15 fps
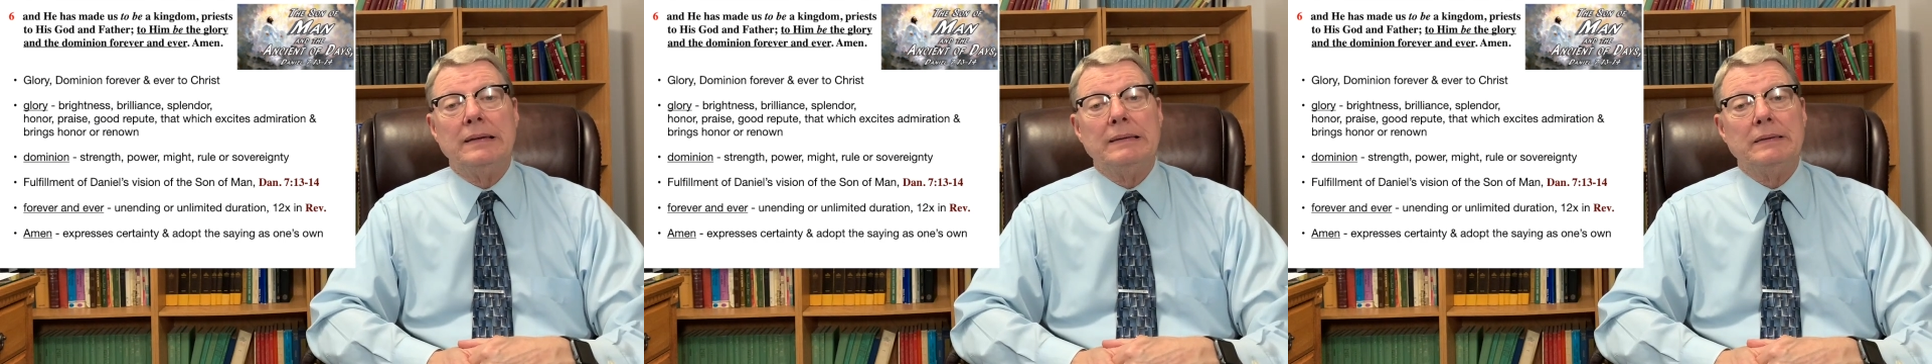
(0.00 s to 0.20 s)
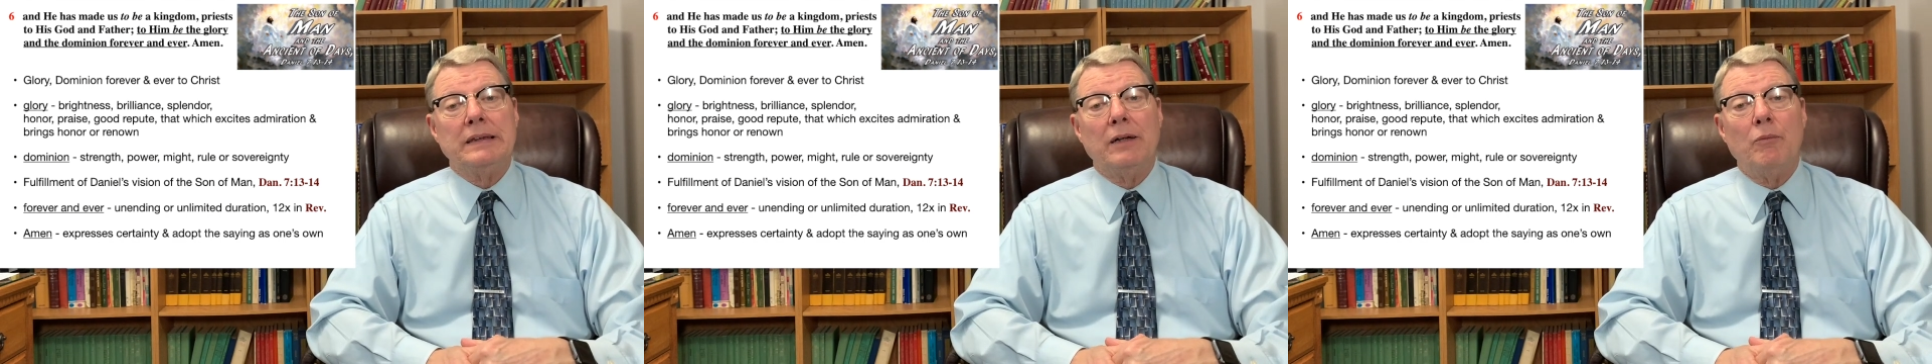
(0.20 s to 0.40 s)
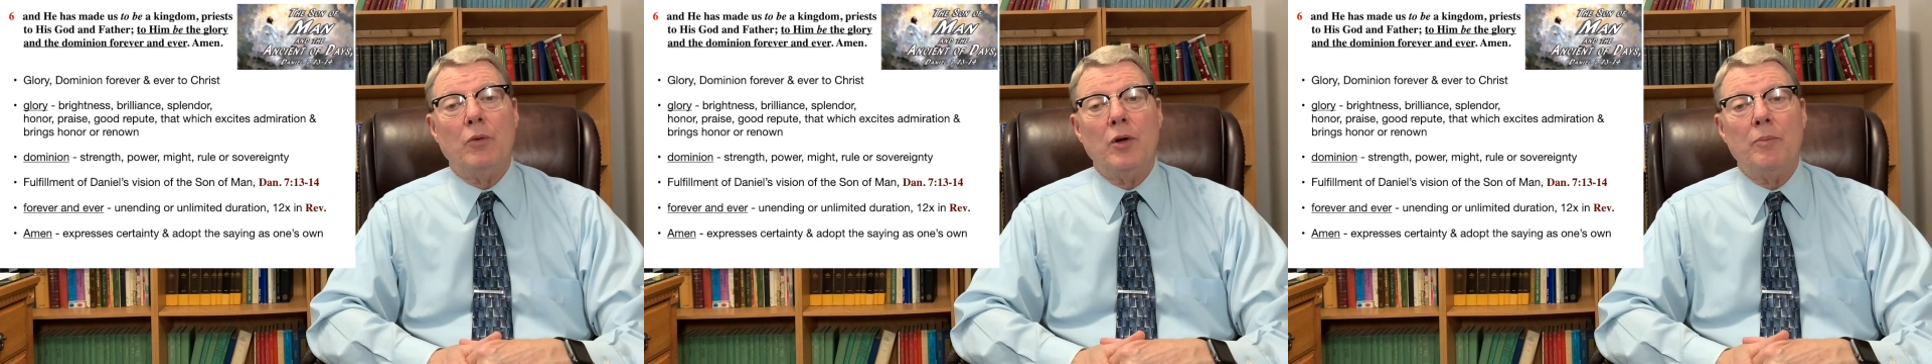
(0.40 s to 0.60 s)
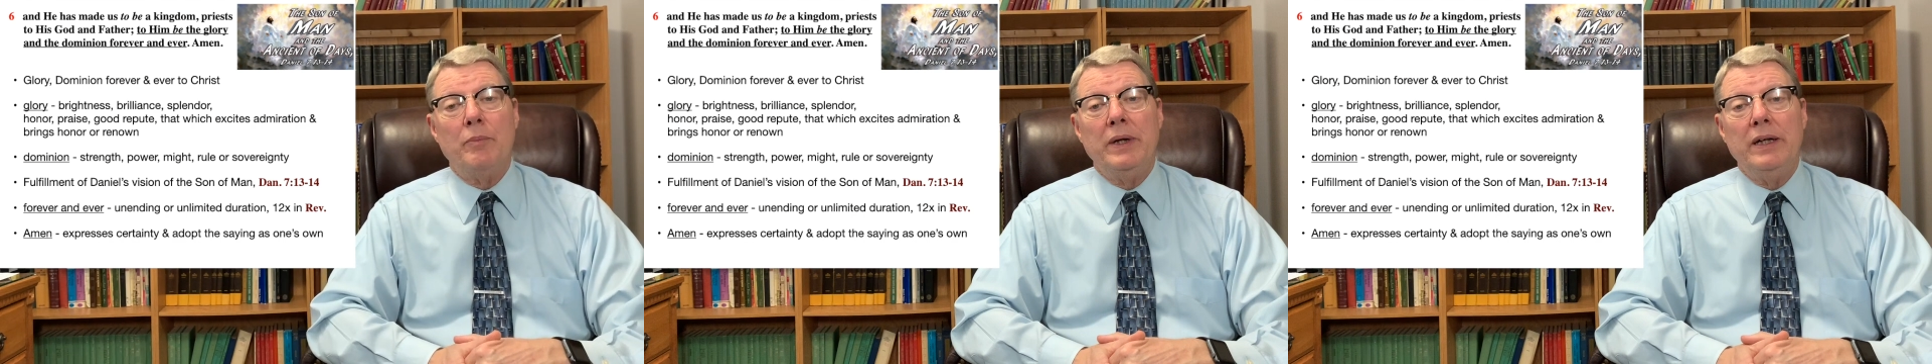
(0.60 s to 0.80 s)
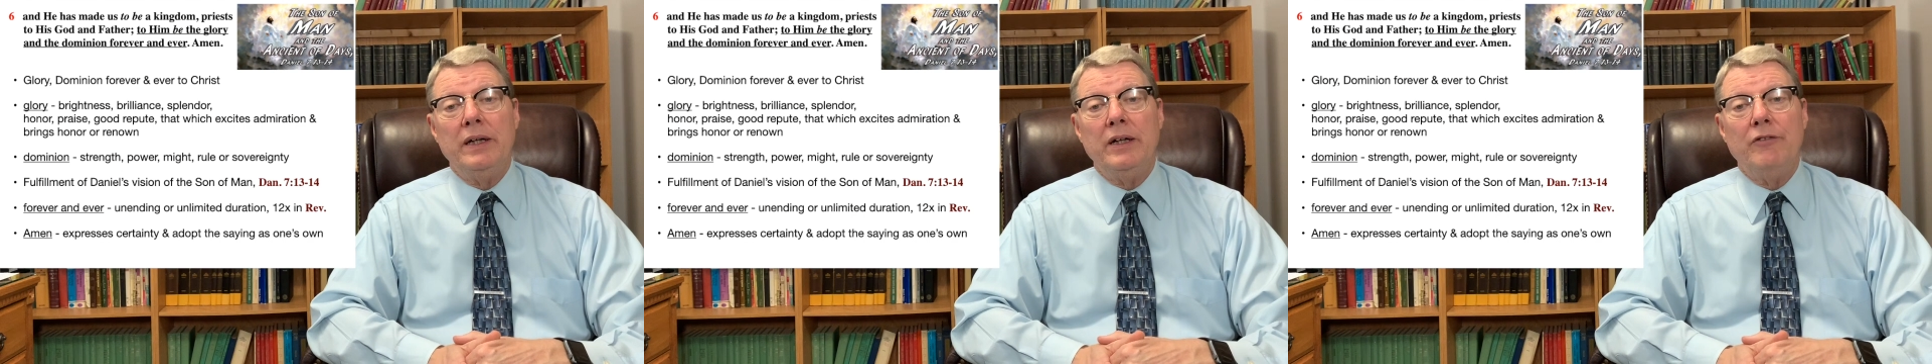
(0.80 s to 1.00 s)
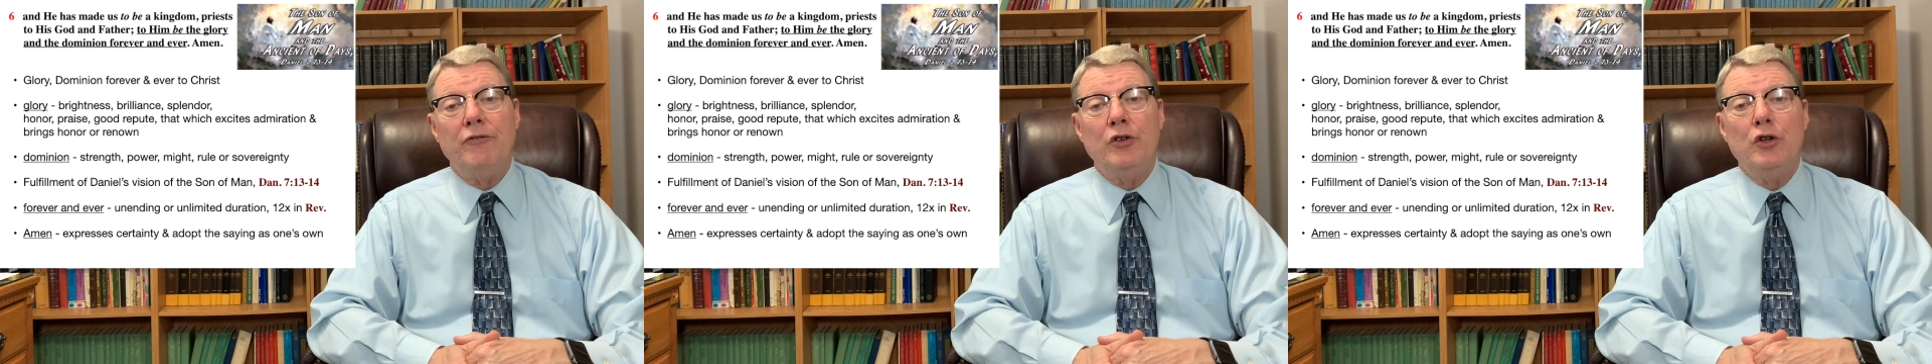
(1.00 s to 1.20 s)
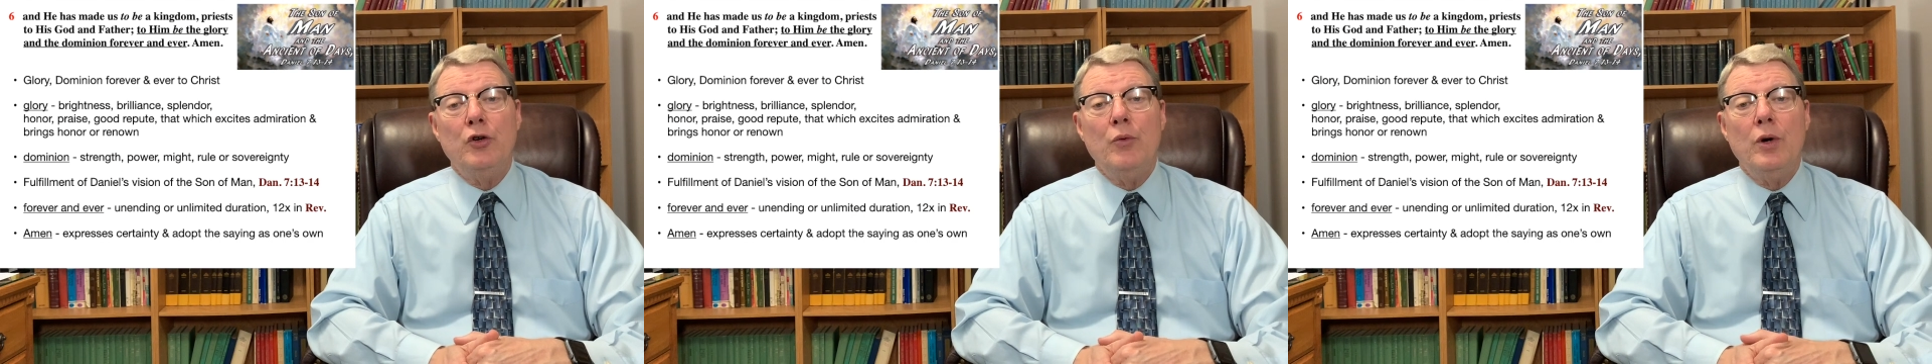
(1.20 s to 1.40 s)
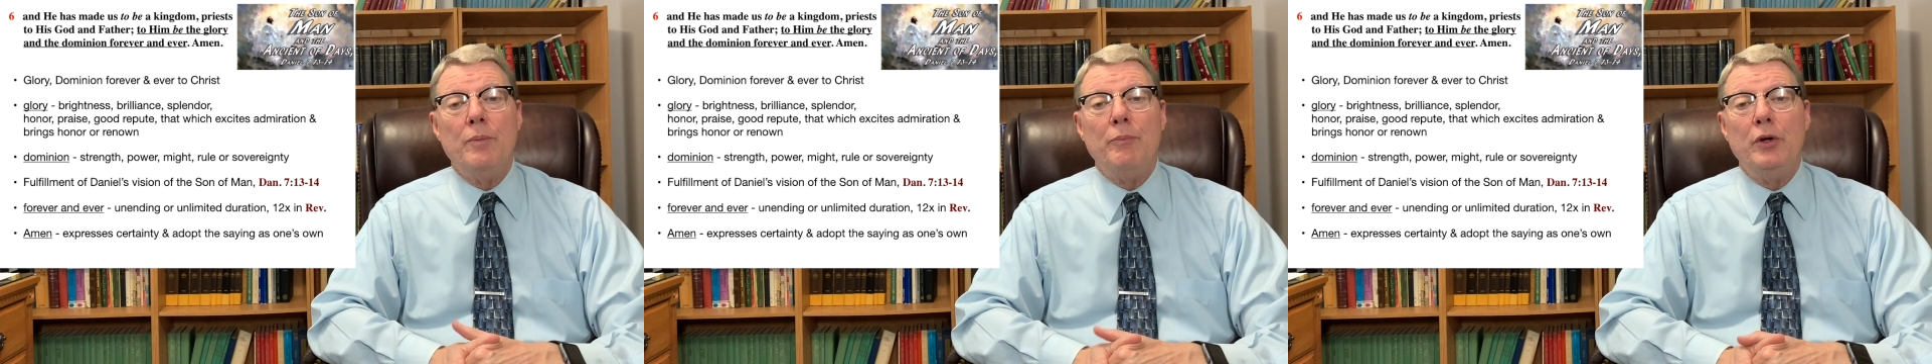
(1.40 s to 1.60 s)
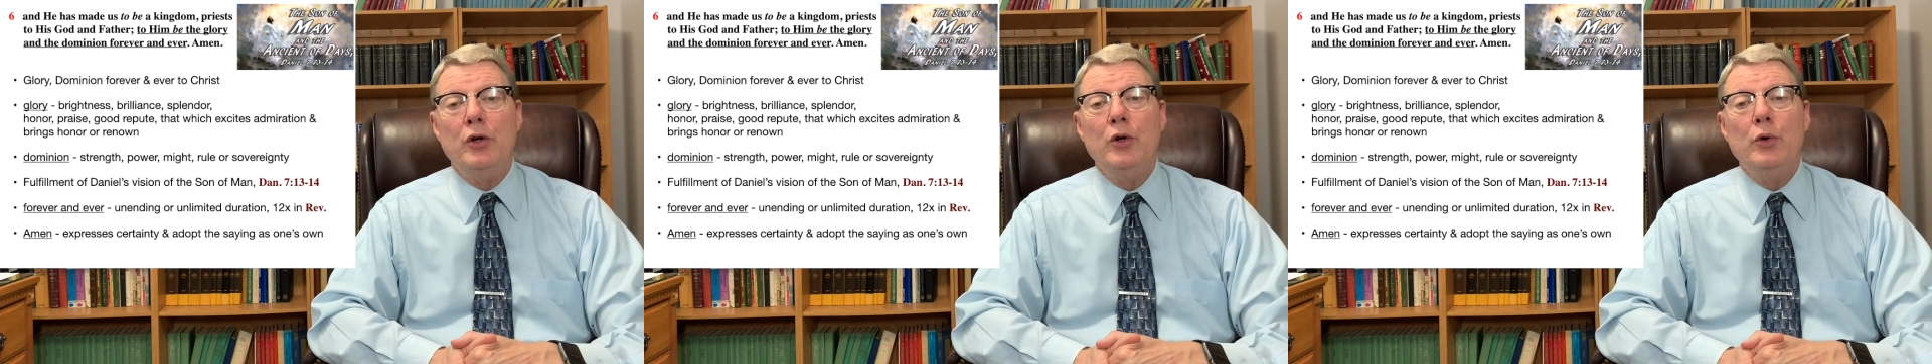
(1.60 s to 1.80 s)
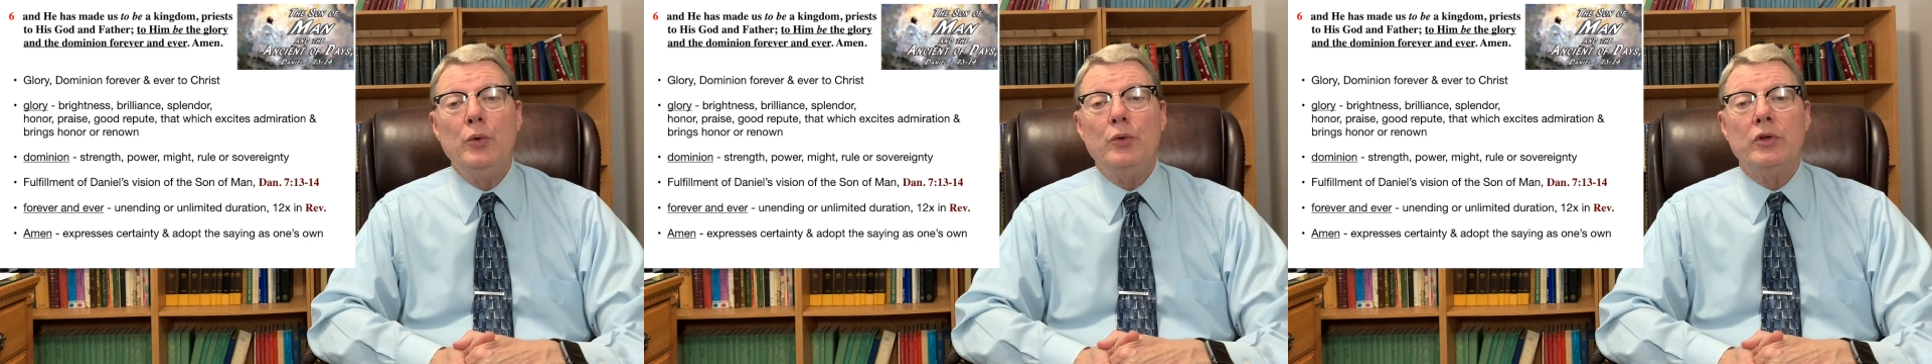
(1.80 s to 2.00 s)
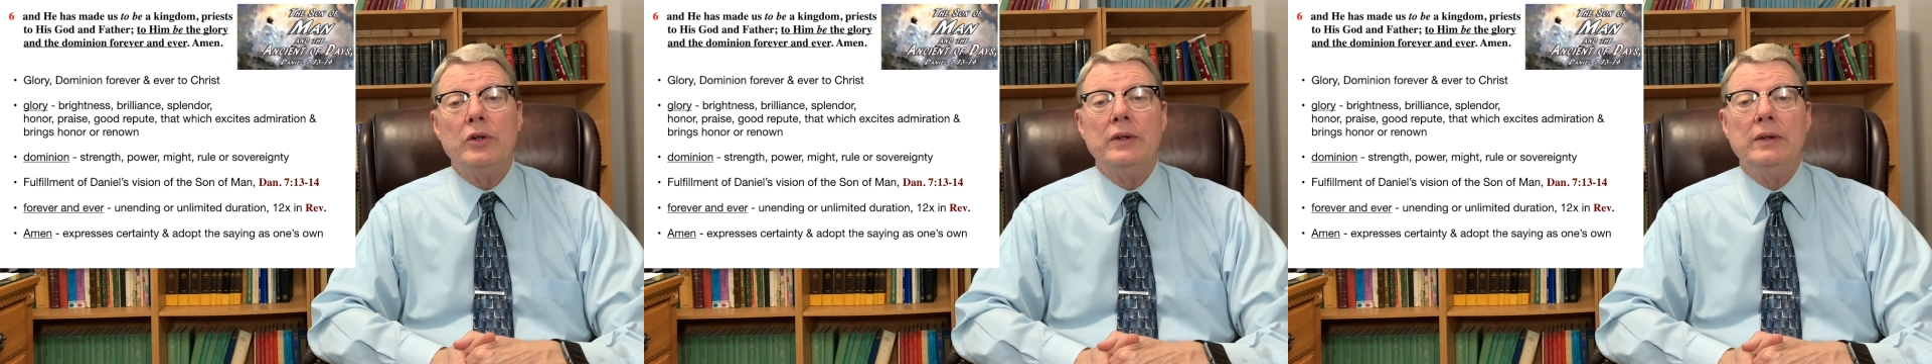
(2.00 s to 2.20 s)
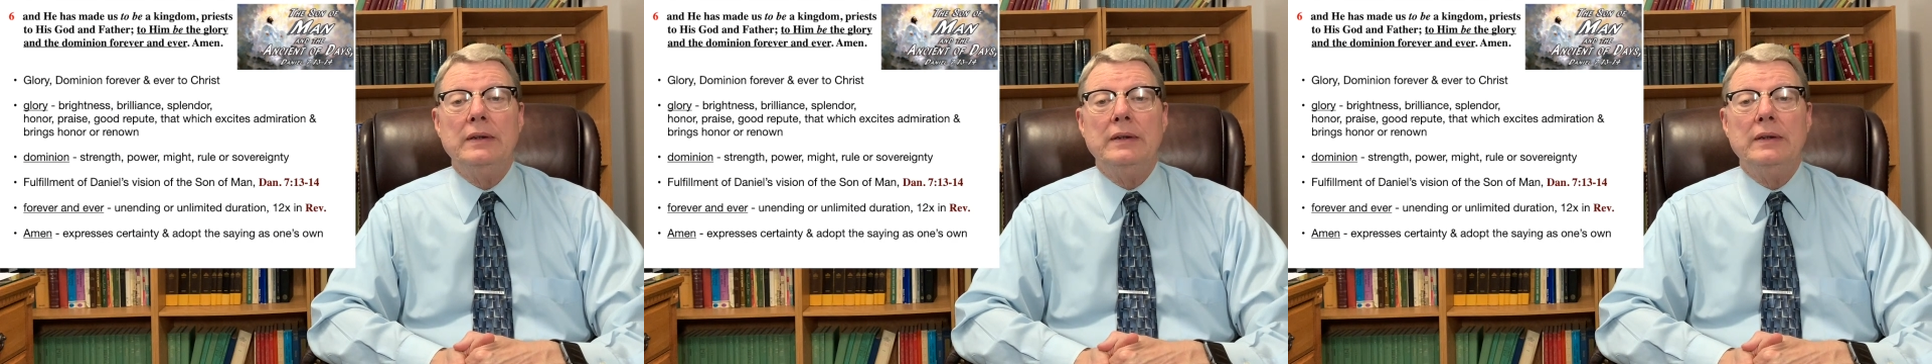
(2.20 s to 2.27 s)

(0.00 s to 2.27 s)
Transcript: someone being of good repute,